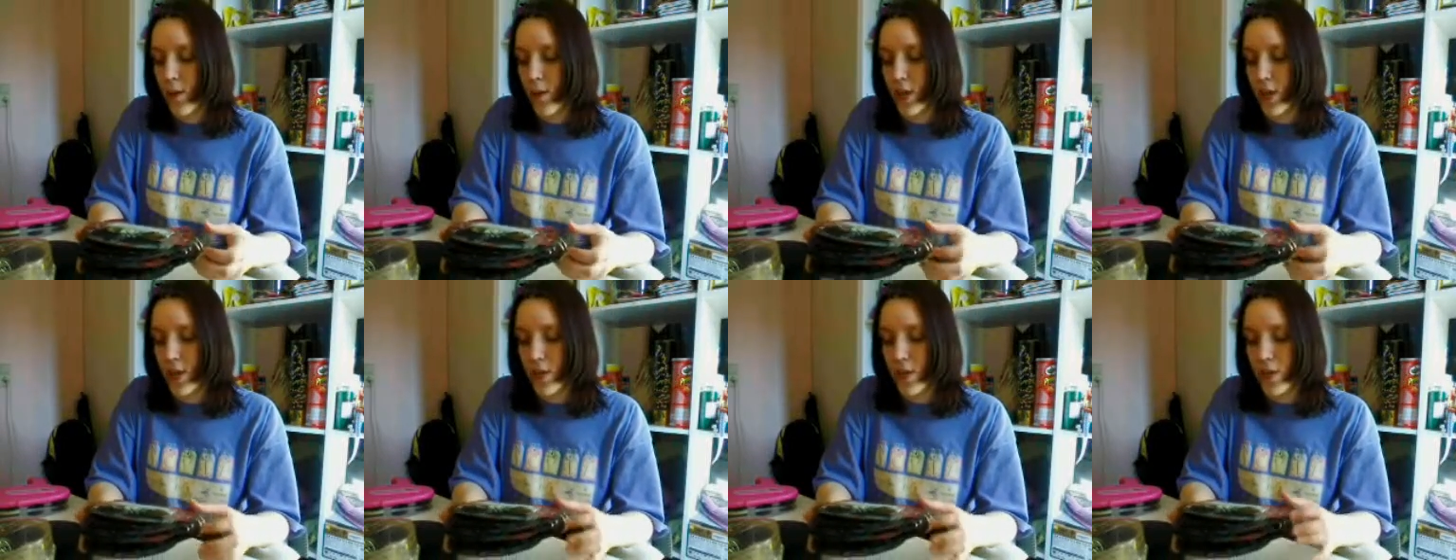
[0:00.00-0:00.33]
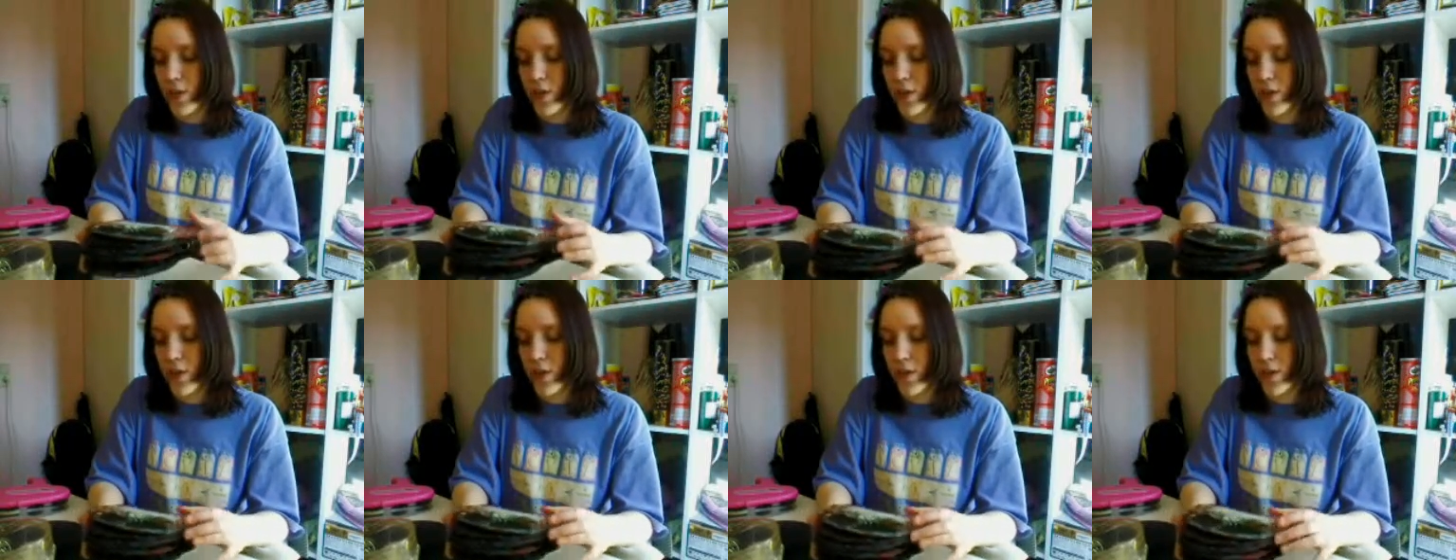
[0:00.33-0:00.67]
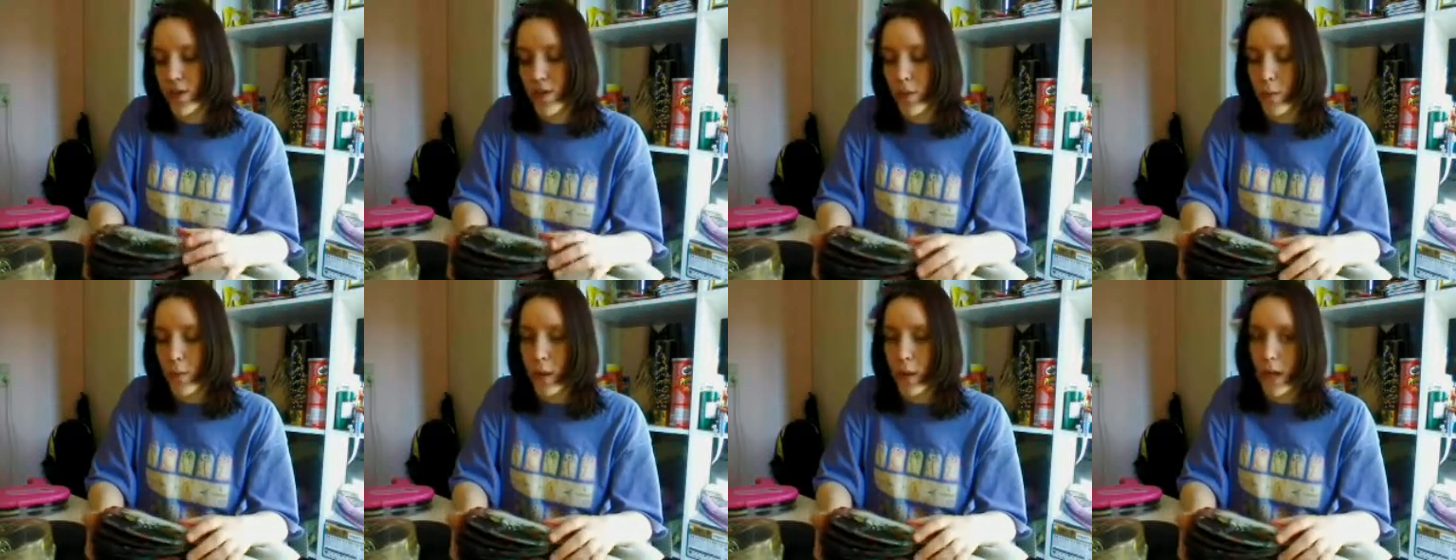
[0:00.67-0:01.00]
pictures
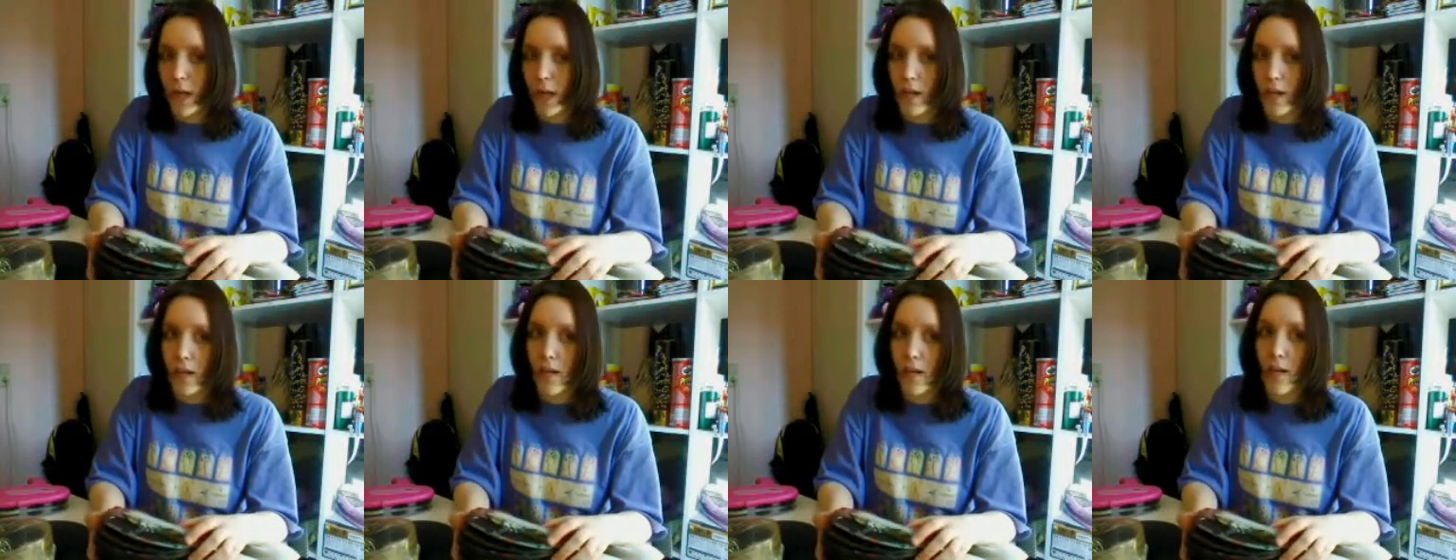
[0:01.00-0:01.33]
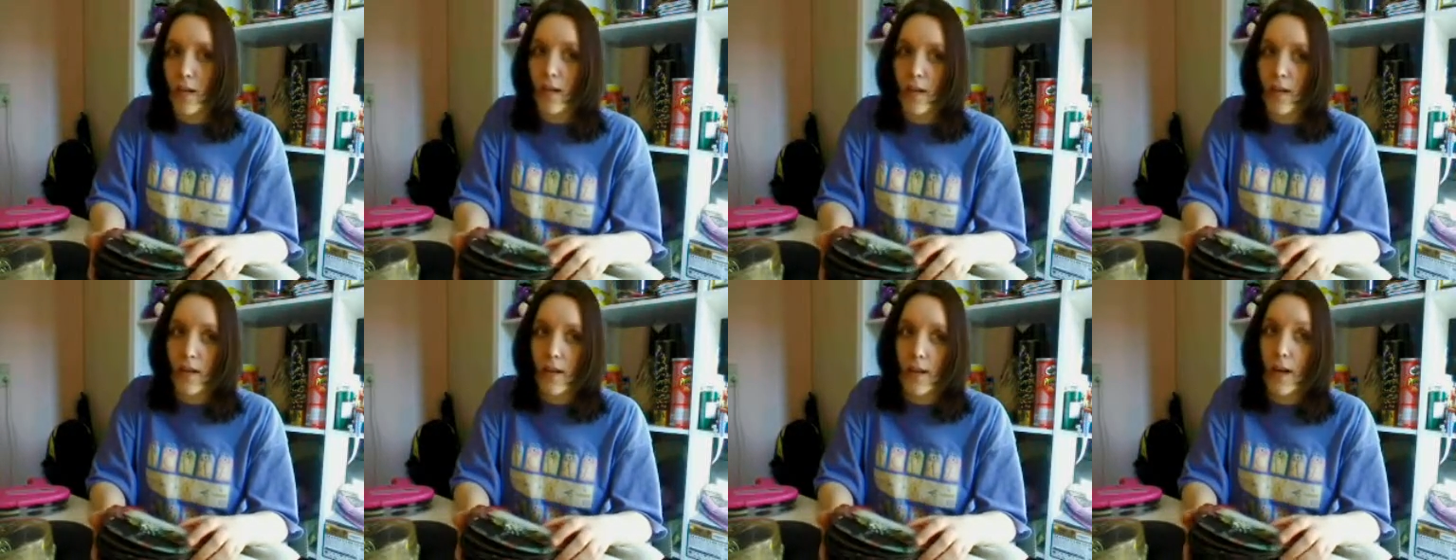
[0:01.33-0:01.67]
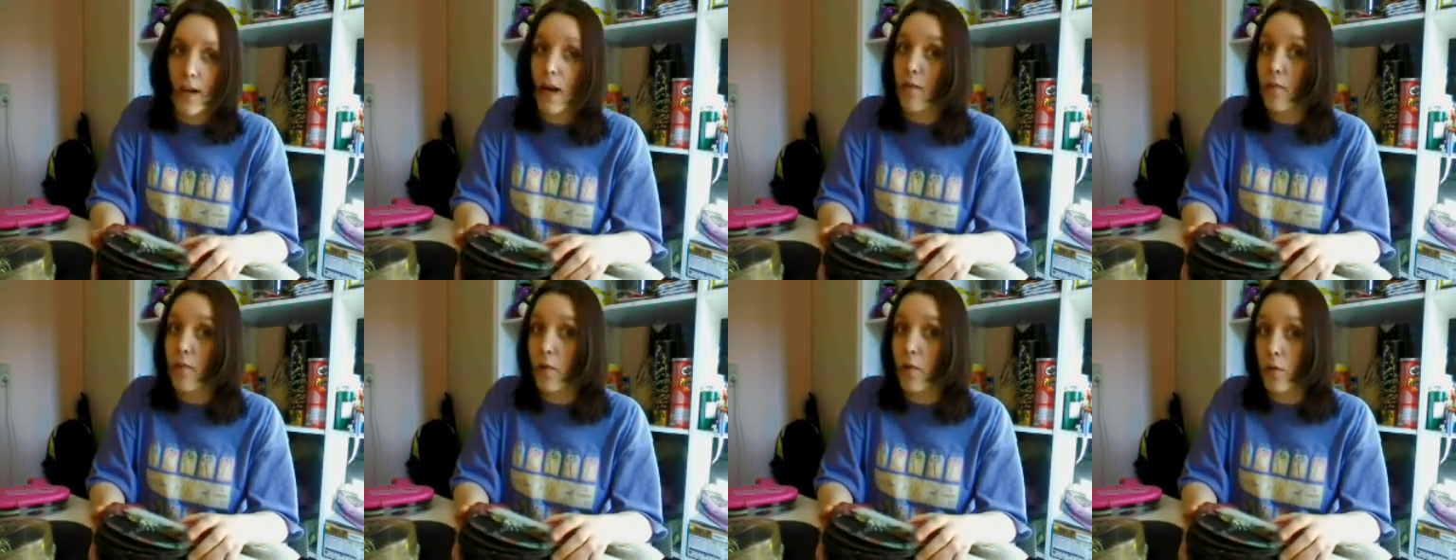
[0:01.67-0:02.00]
so we can
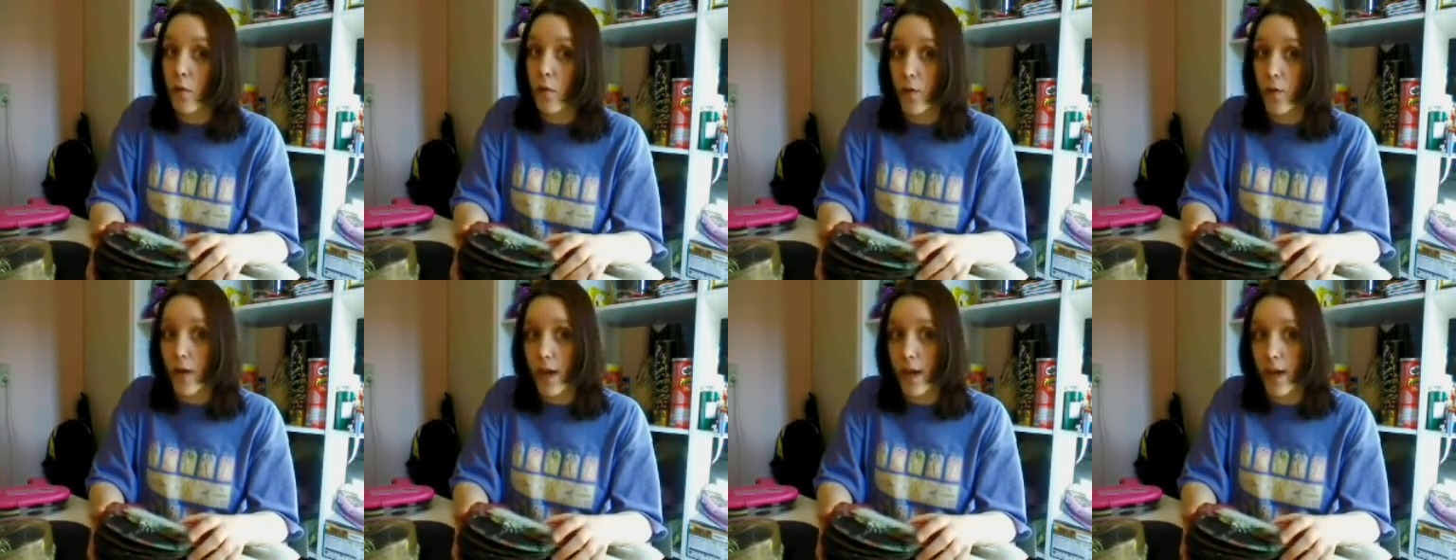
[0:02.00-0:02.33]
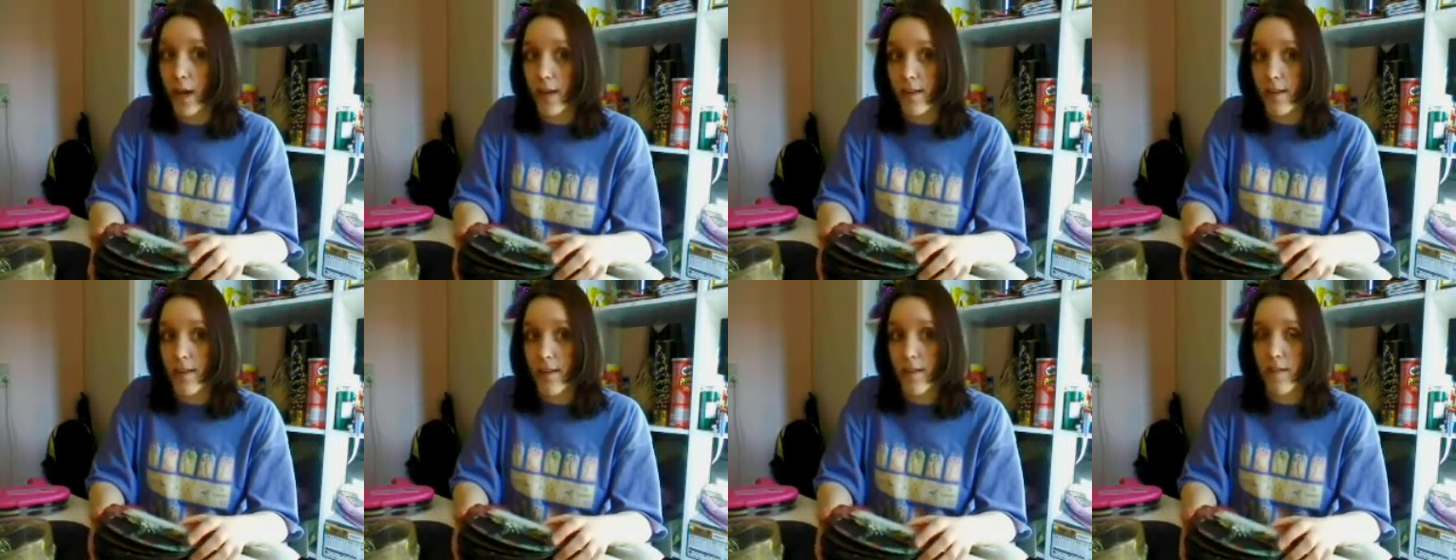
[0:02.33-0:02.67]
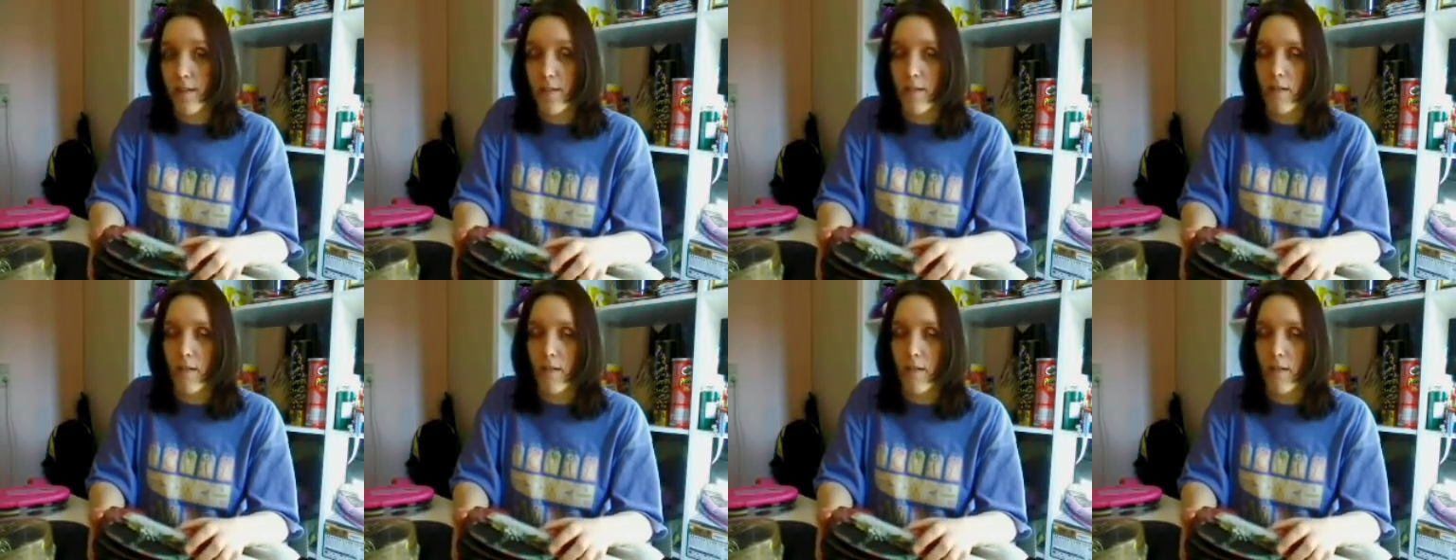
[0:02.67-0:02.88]
have to look at,